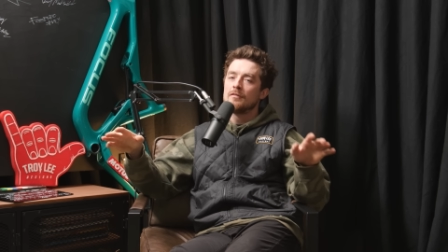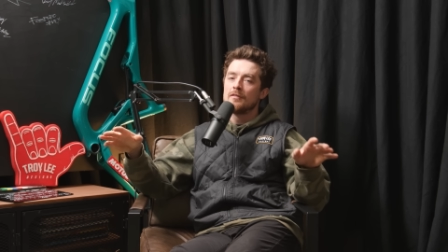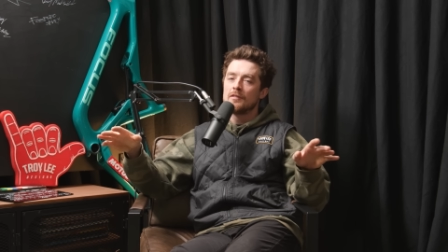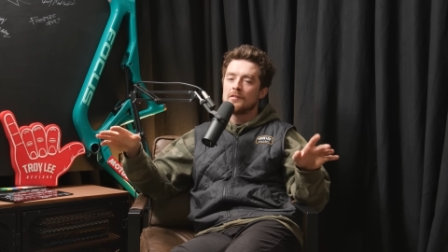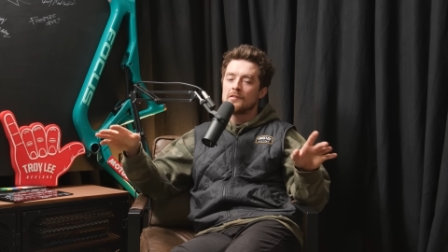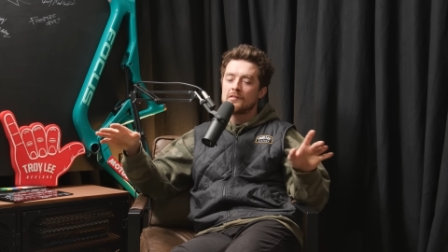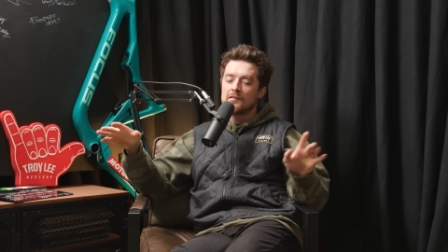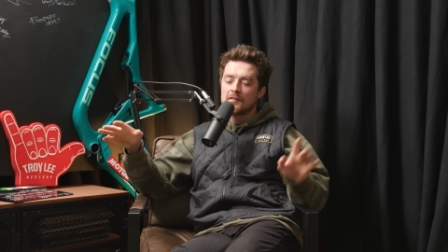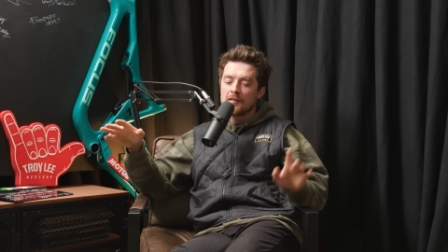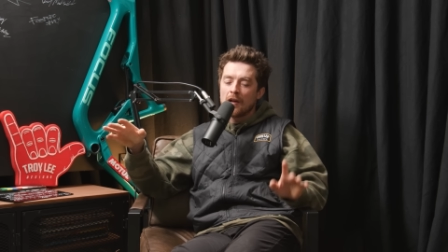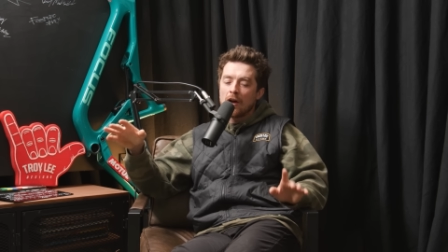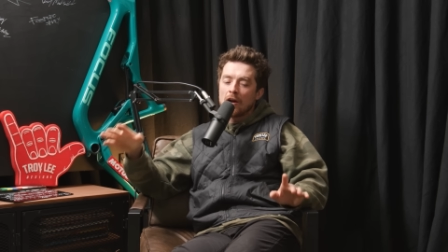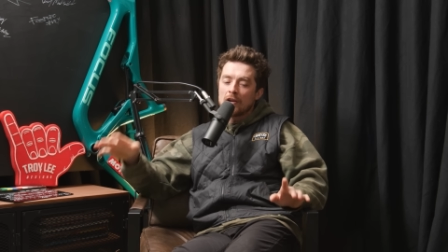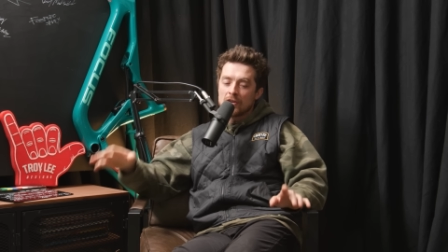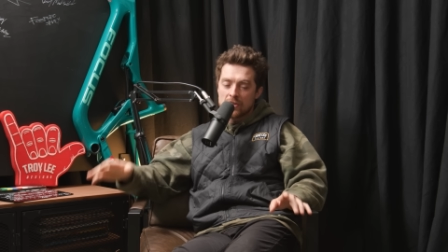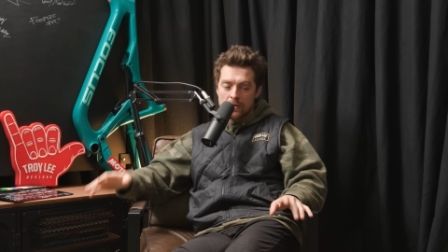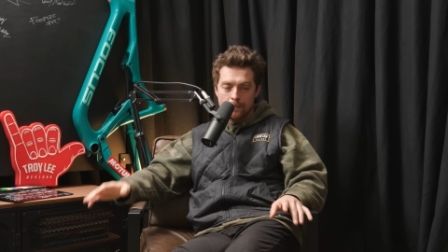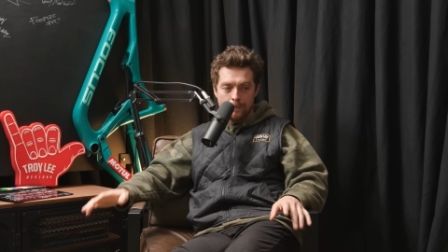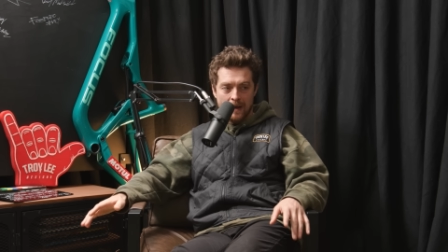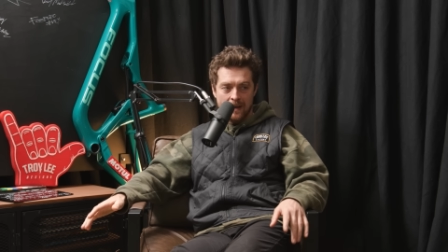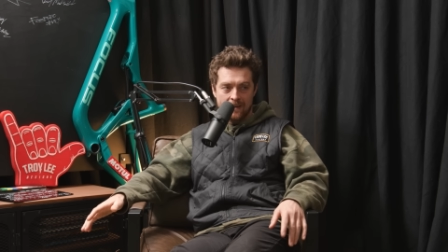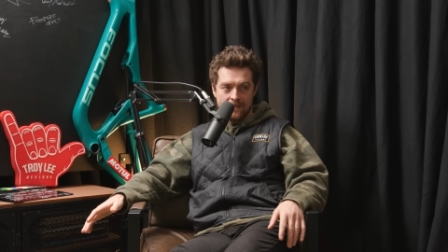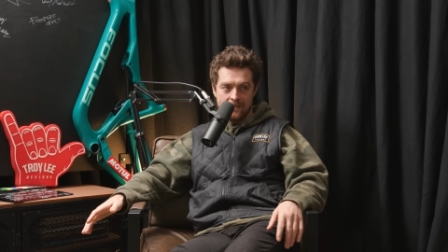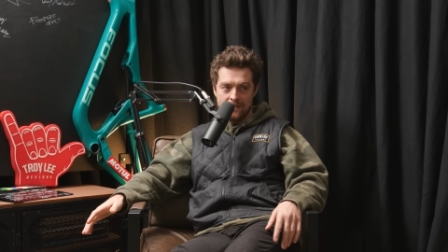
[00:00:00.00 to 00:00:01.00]
such a
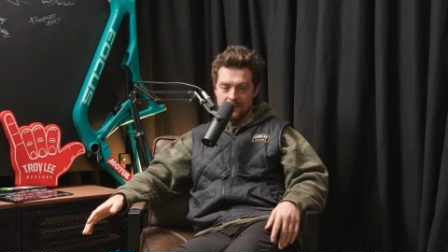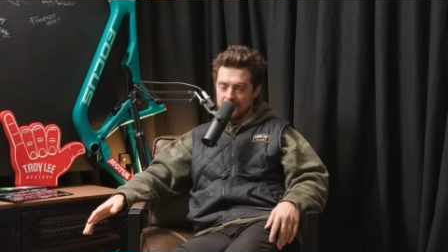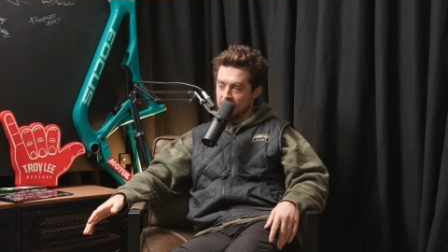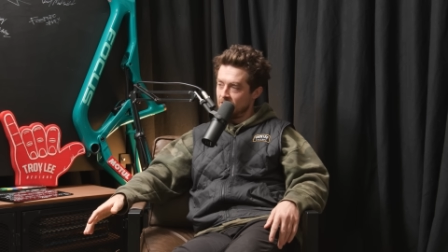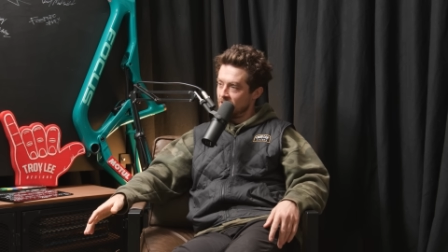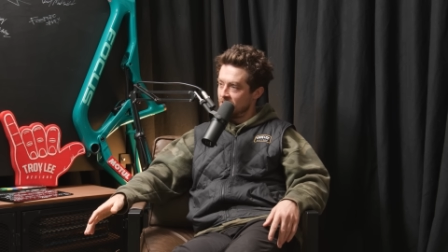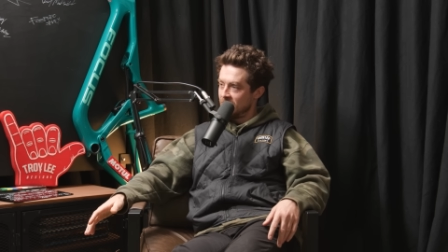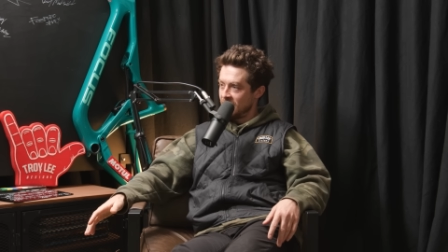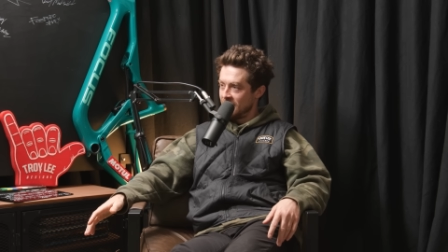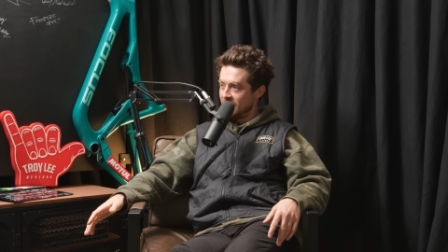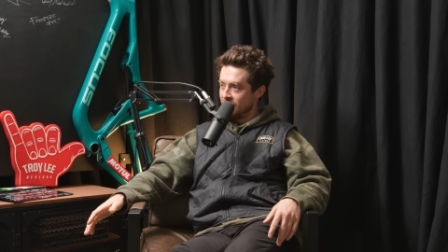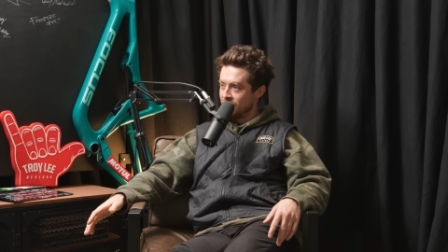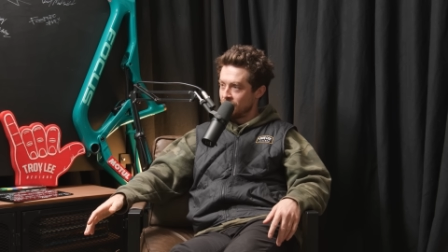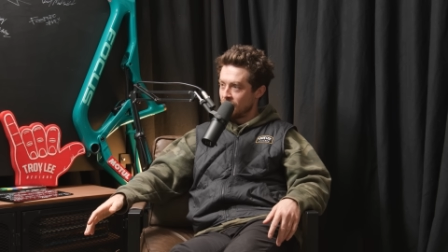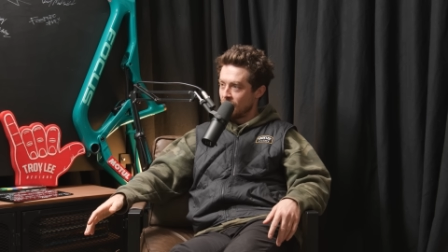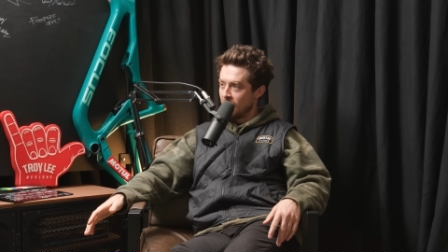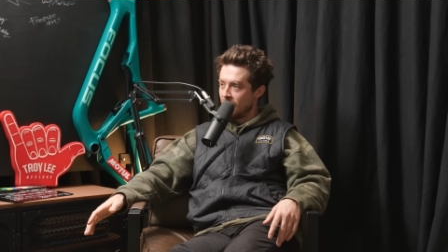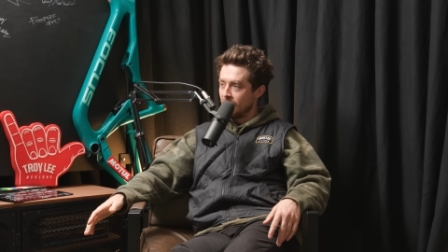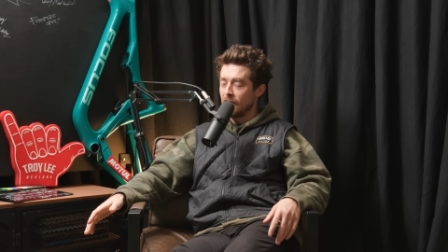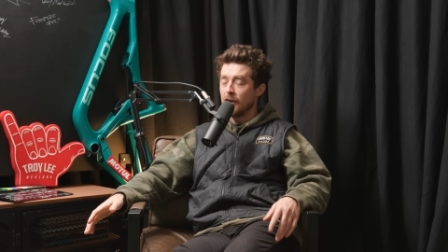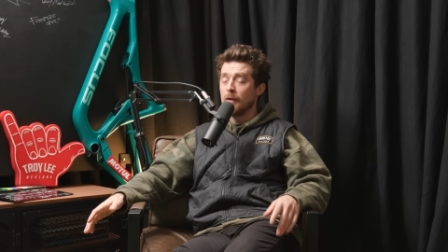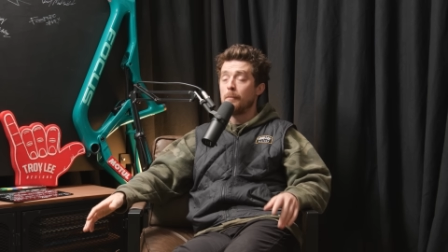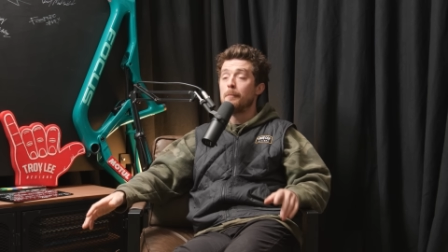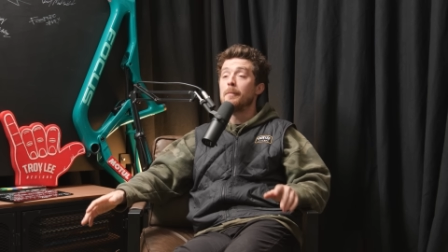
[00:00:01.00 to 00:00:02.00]
passenger seat
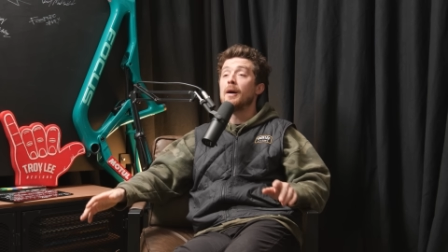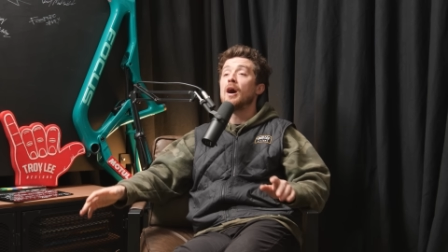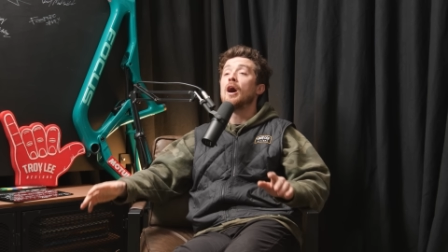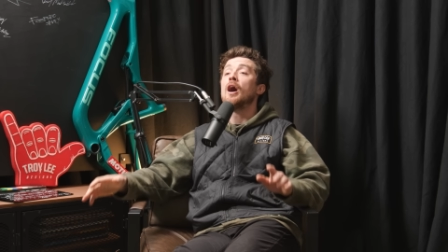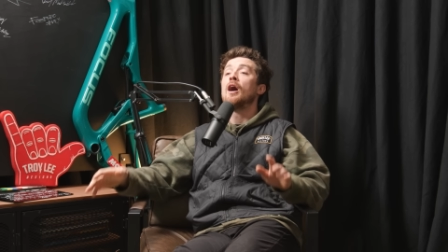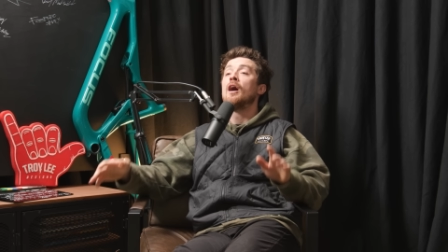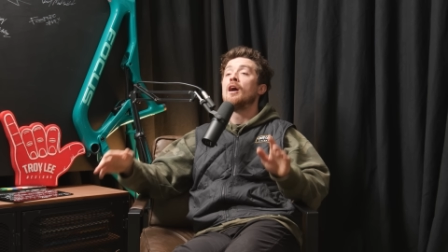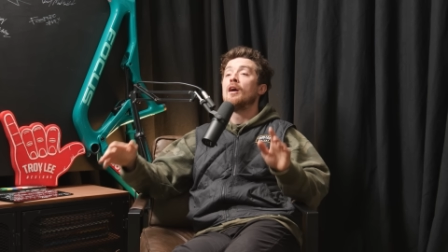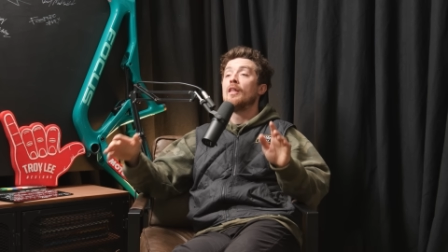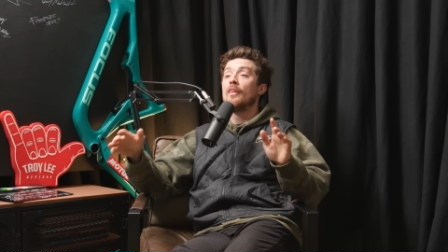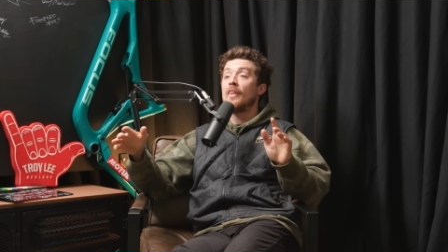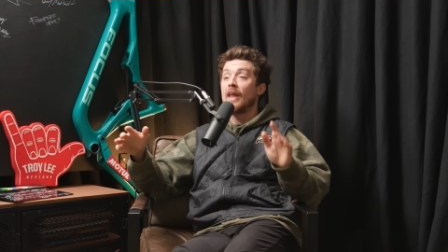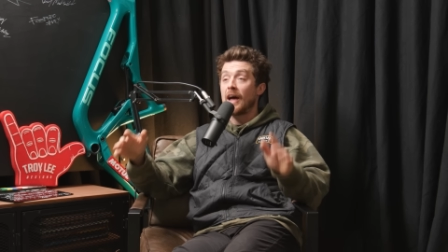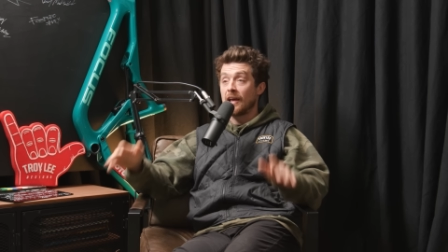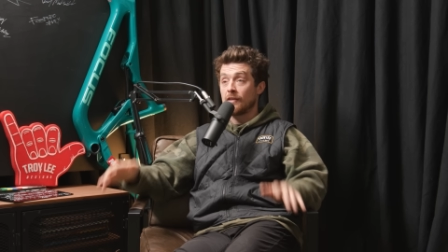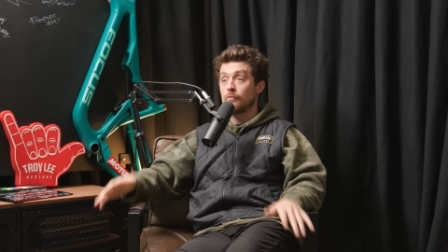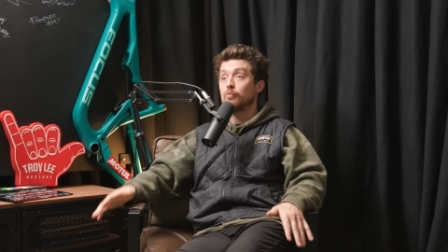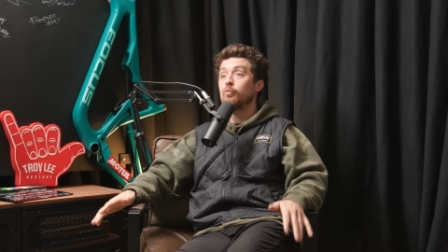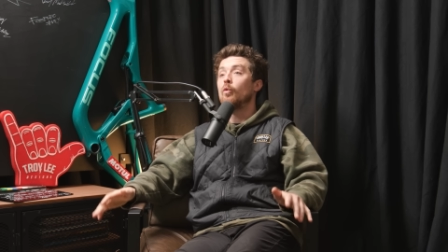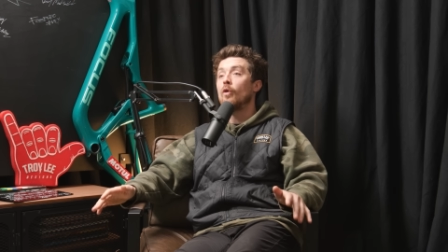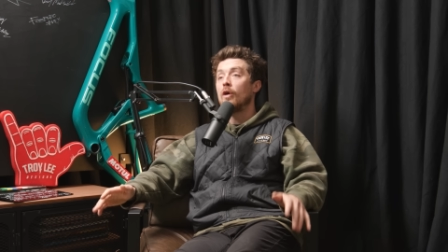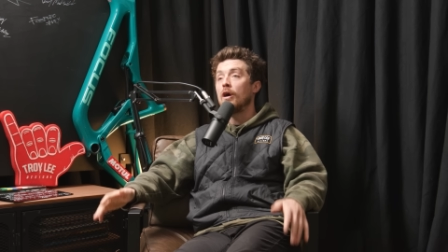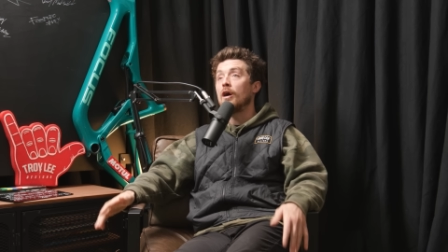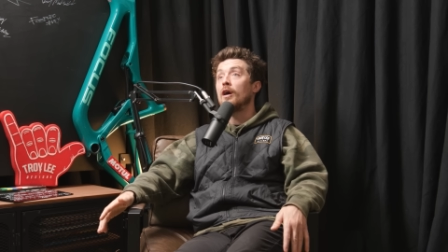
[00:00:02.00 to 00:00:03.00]
driver, but
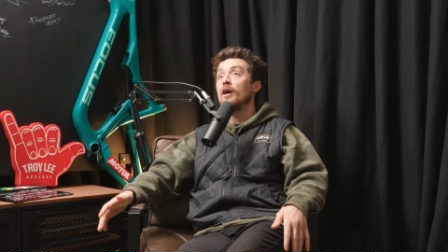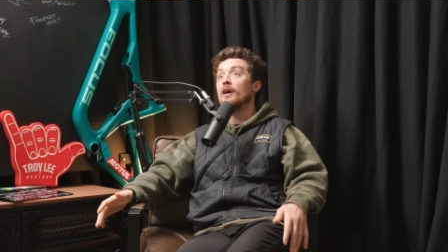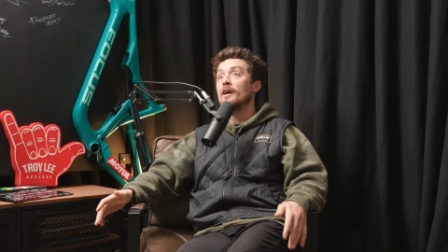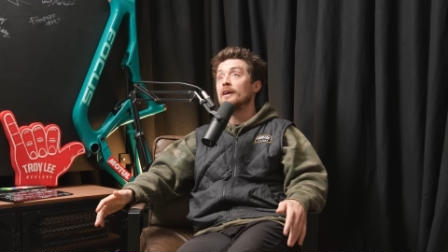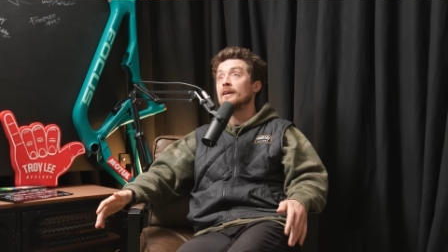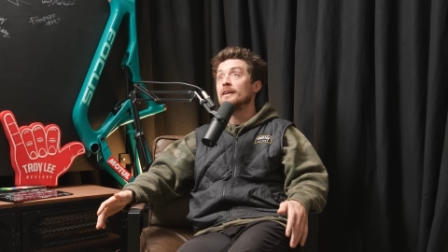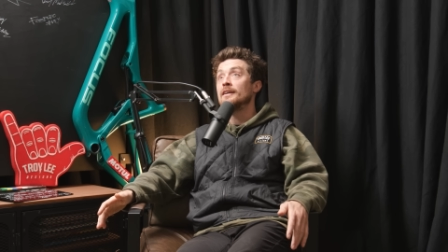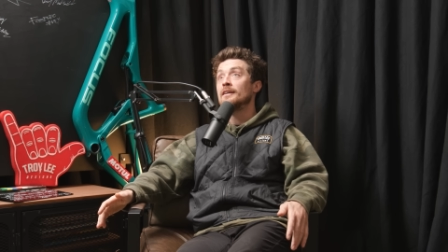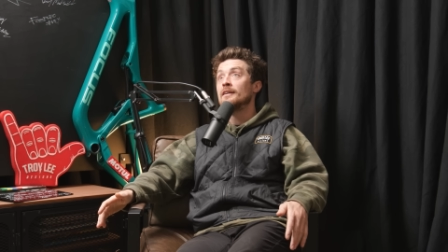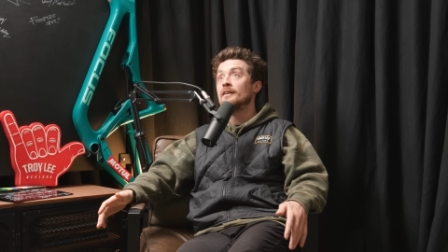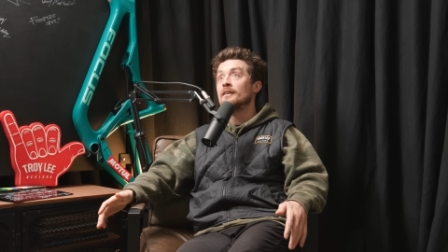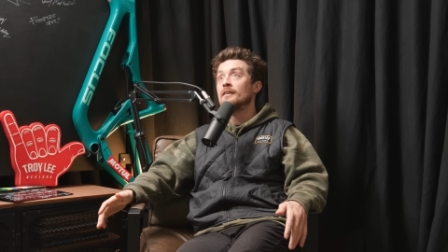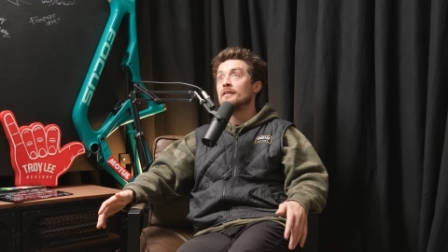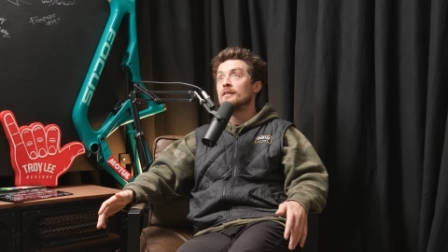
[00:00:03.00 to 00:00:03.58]
that's what I